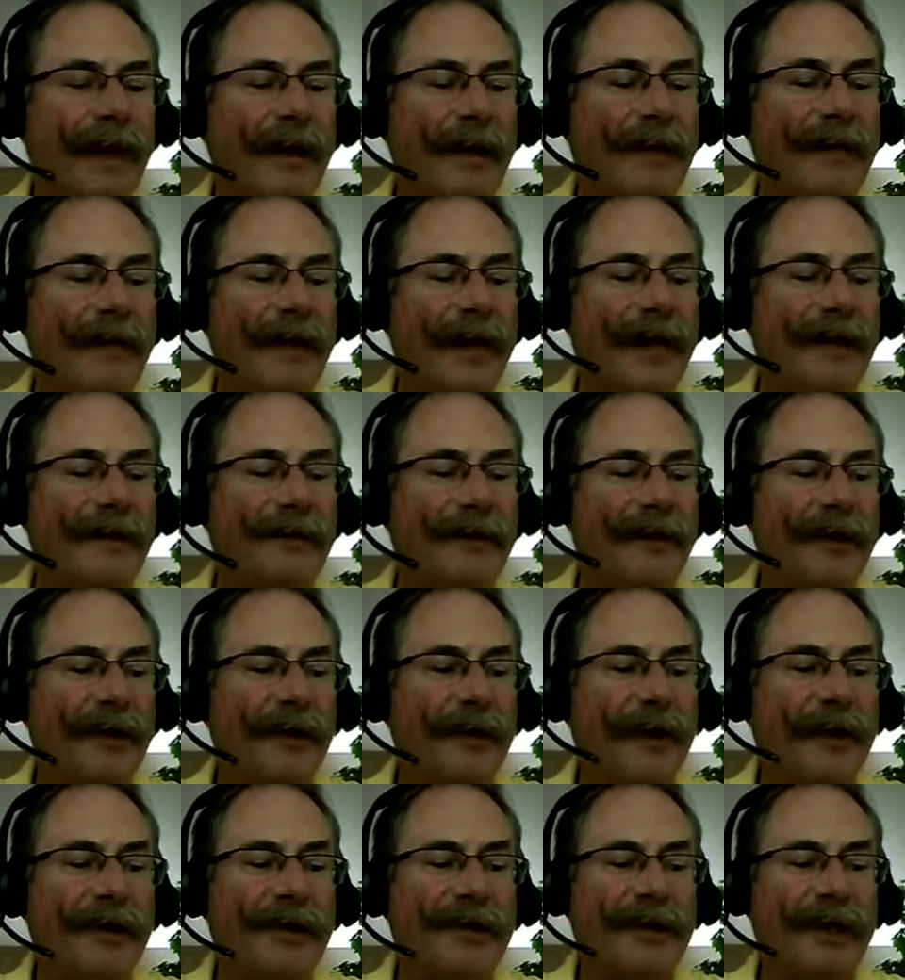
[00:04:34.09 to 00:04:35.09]
Thanks for your
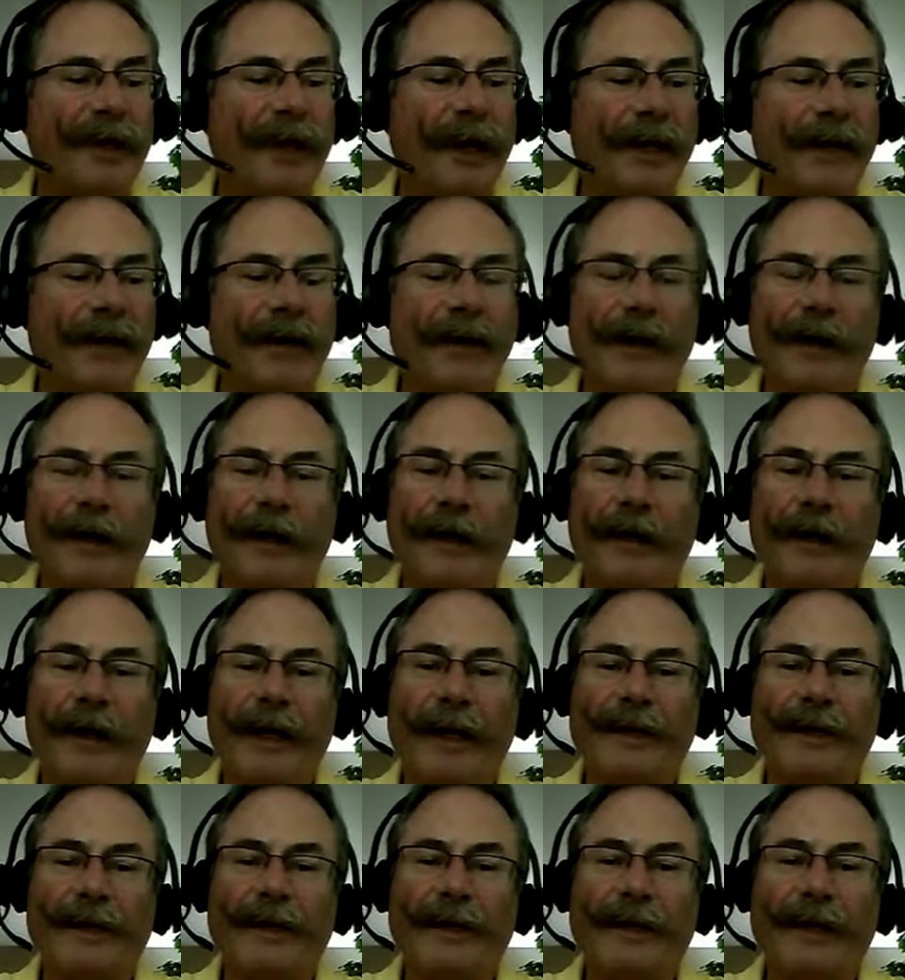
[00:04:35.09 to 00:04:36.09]
question, Aaron.
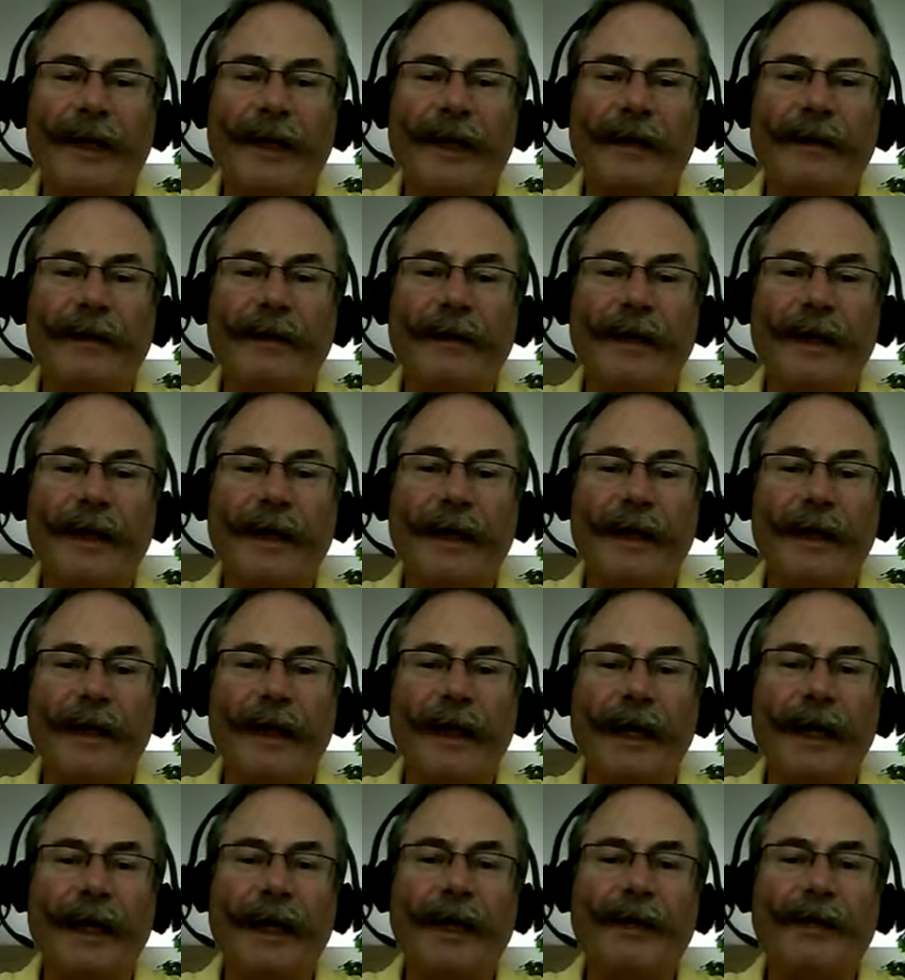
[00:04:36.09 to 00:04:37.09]
As I said,
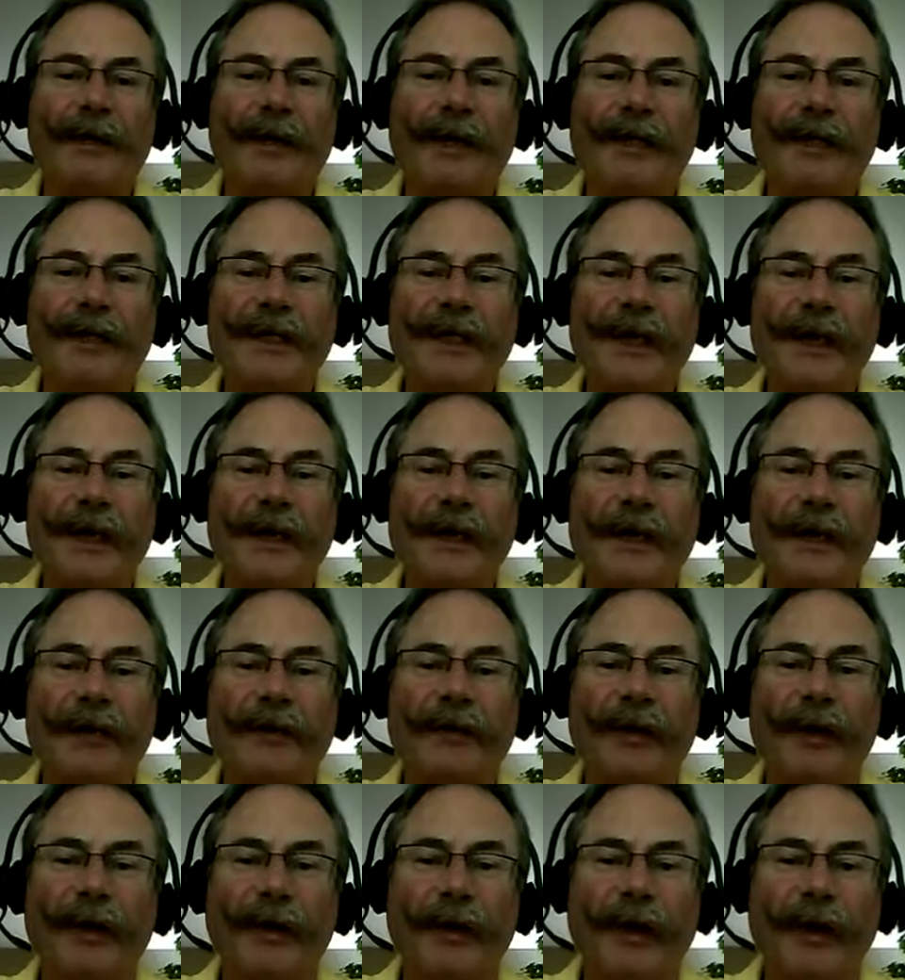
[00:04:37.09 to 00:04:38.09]
an interesting and
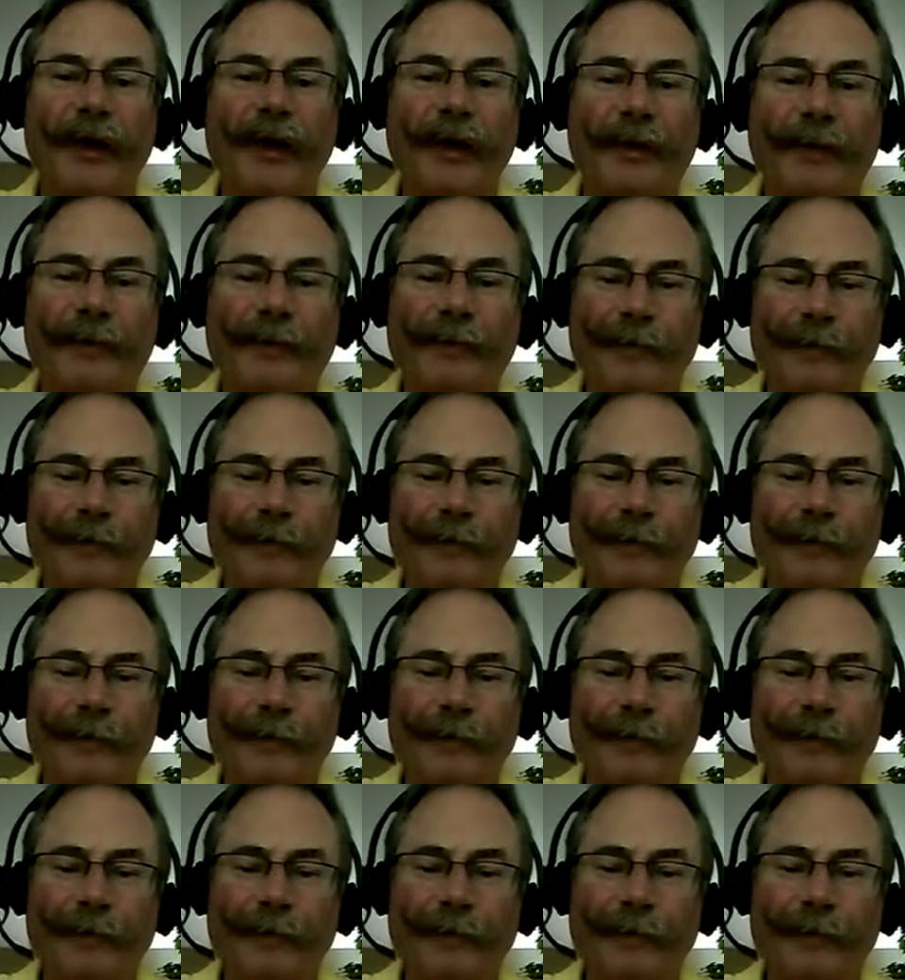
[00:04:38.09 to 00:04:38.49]
different look.